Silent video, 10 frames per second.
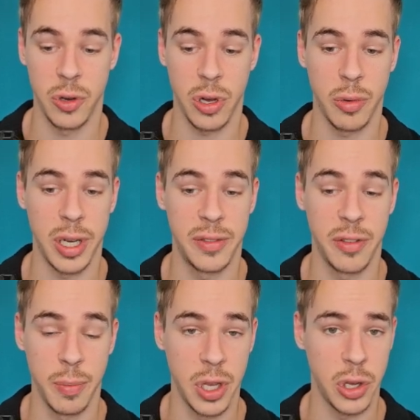If you're already
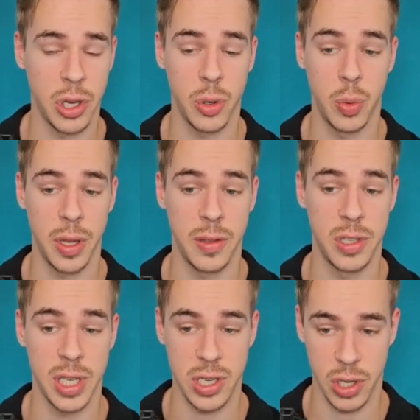familiar
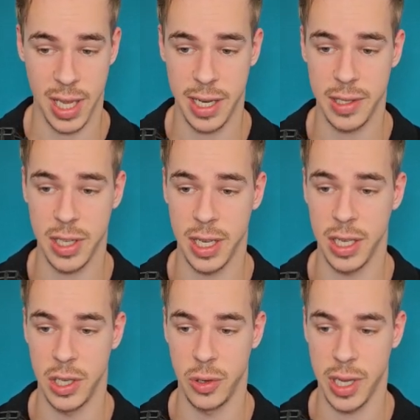with JSON
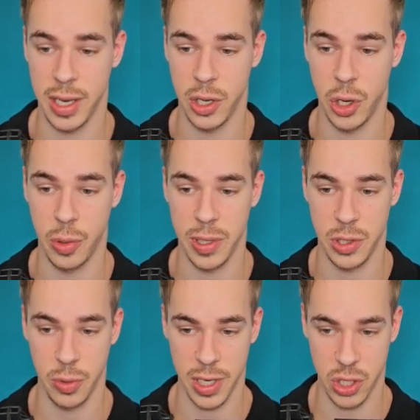editing, you can go
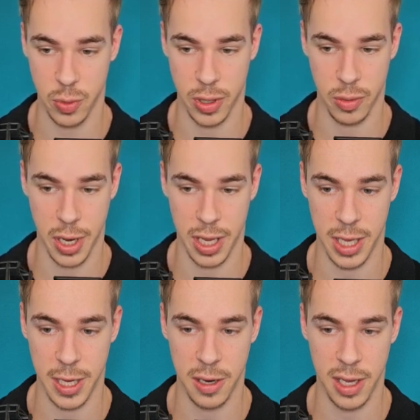into this one
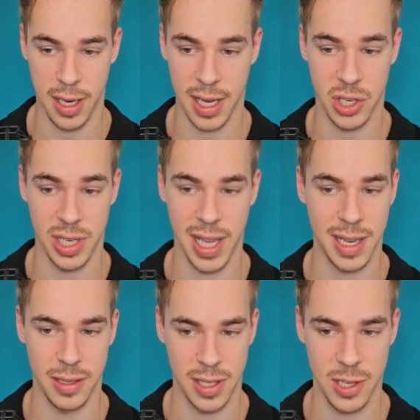right here and
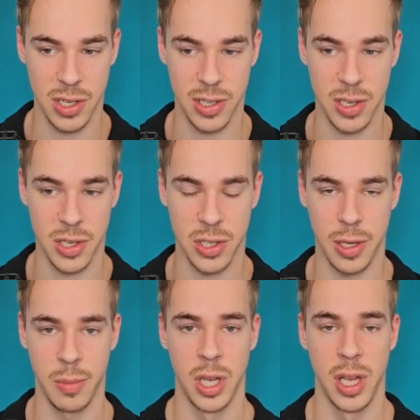actually edit this
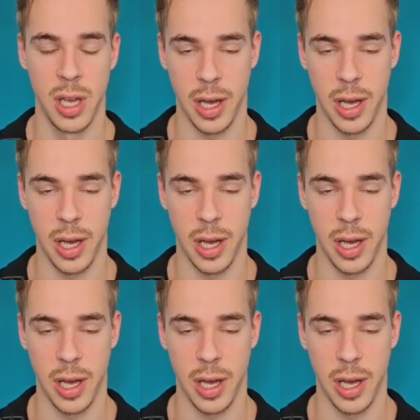system.